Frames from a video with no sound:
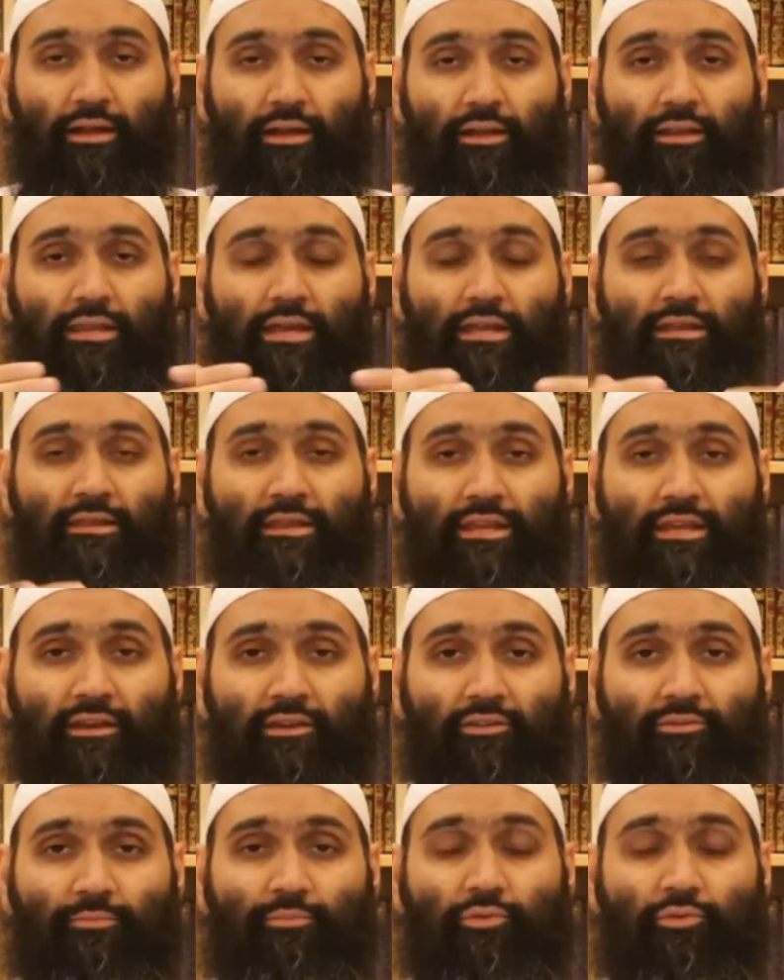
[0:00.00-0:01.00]
then
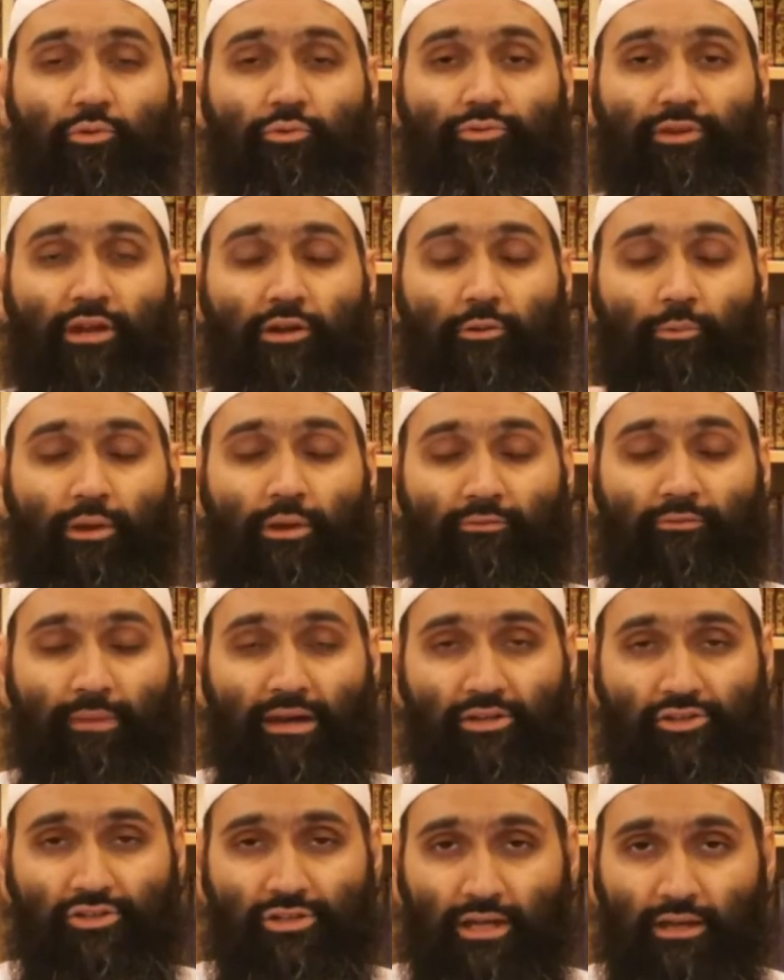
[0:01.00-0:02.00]
these proofs that we have
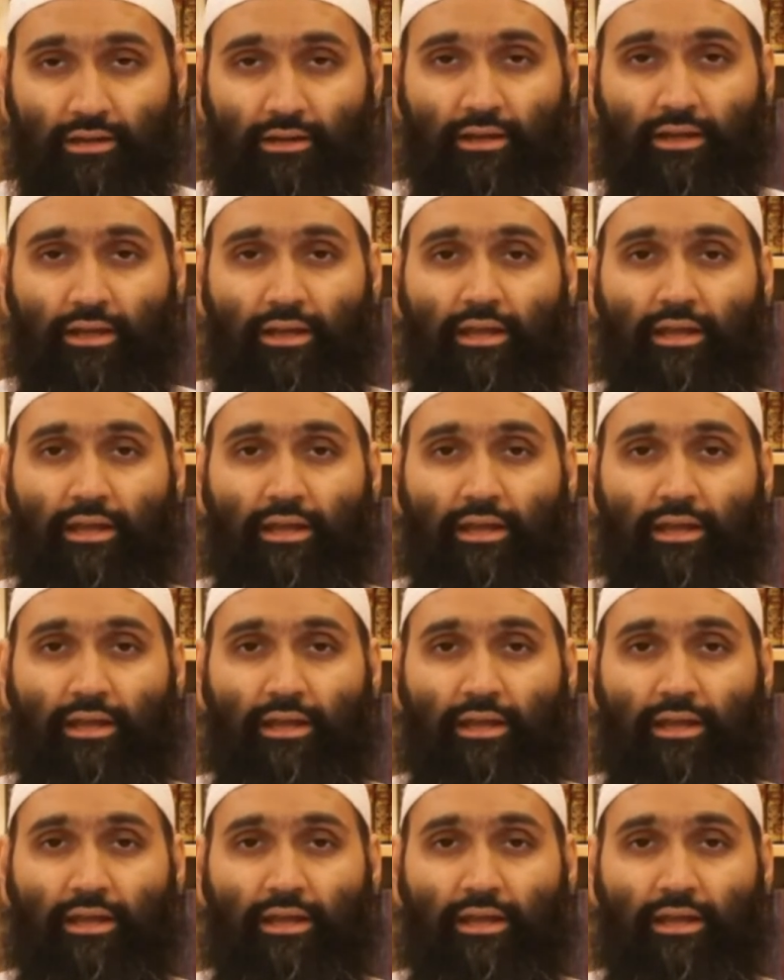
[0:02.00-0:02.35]
mentioned,